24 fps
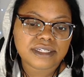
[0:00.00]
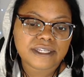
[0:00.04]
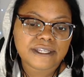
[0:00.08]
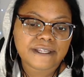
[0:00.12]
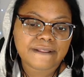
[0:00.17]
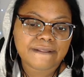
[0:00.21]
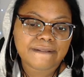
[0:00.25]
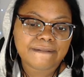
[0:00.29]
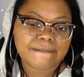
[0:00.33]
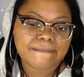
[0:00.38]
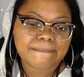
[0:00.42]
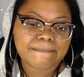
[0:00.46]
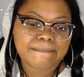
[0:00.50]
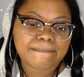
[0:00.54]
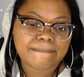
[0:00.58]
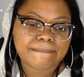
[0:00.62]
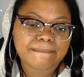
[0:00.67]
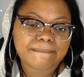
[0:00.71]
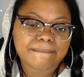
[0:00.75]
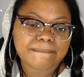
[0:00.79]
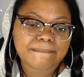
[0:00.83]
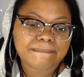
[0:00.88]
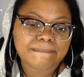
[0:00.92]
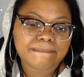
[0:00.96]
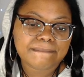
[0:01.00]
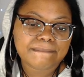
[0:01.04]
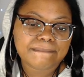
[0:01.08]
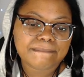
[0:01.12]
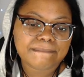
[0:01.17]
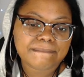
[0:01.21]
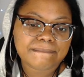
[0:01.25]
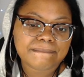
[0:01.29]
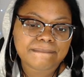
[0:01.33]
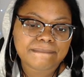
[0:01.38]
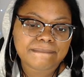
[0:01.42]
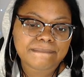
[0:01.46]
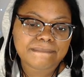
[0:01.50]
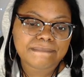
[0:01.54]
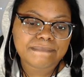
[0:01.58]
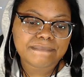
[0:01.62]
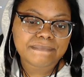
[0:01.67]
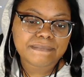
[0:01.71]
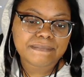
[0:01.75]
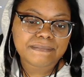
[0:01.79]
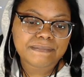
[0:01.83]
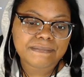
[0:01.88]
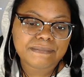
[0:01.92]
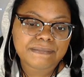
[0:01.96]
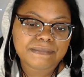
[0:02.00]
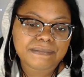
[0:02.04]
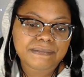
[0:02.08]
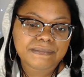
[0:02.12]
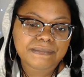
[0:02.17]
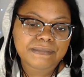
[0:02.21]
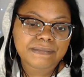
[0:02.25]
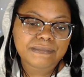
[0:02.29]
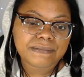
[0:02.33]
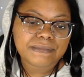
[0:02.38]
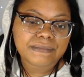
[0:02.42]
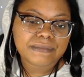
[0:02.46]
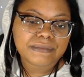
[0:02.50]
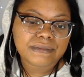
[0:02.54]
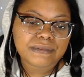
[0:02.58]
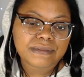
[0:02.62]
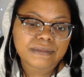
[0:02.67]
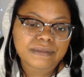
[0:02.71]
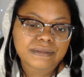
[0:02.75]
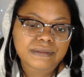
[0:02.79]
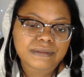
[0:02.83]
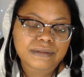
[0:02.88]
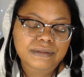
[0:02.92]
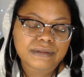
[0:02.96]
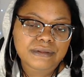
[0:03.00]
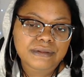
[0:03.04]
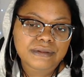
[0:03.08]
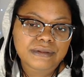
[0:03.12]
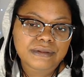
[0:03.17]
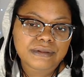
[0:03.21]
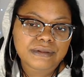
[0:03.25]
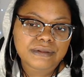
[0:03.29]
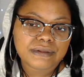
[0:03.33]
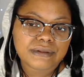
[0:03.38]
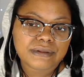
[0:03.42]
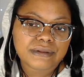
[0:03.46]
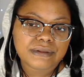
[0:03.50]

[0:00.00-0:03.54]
(no one is talking)